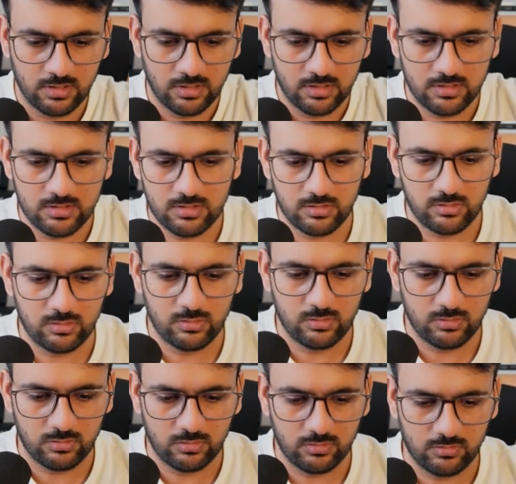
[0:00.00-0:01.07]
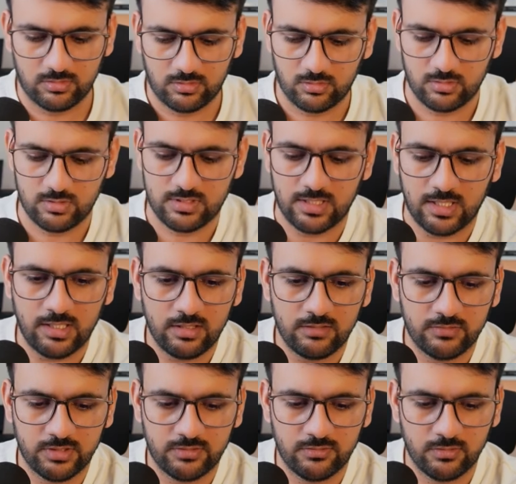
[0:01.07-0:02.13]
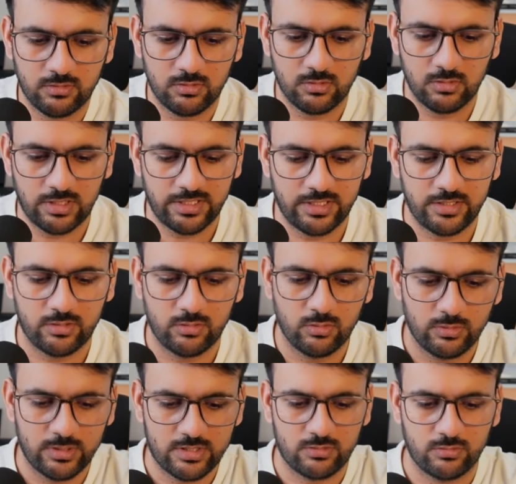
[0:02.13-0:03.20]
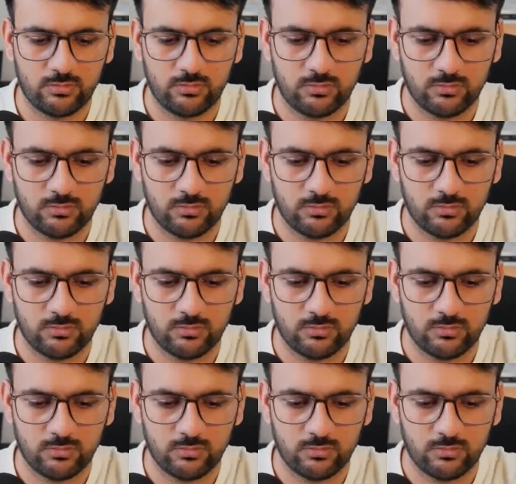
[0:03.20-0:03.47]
So to start the workflow, all I need to do is to